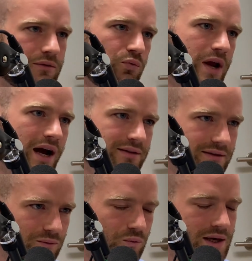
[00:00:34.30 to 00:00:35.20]
React
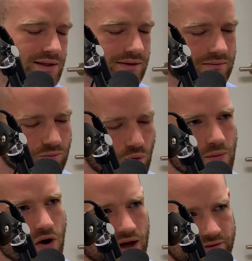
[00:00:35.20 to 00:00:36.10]
was way
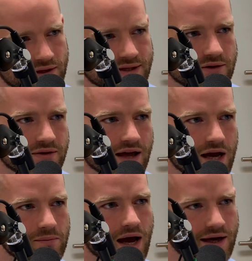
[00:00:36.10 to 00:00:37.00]
more advanced at the
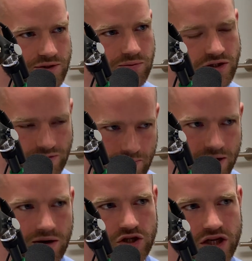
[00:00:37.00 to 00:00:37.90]
time. I switched from
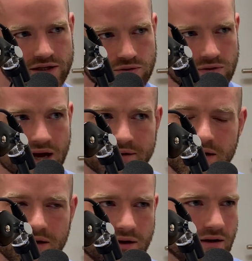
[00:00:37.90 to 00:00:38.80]
Angular J S to React.
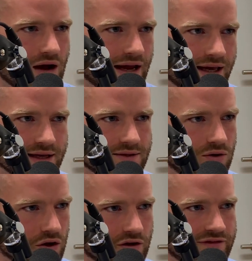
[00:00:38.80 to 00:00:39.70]
I guess a
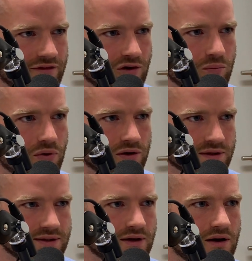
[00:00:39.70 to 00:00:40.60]
lot of
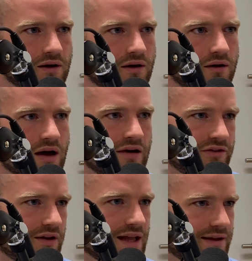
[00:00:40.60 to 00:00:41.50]
developers uh, have
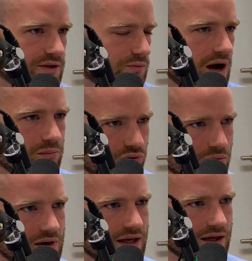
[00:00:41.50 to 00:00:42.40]
done that as well,
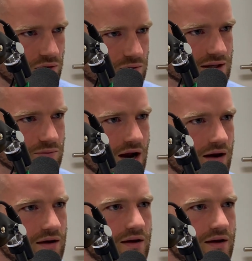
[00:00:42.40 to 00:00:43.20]
probably you as well.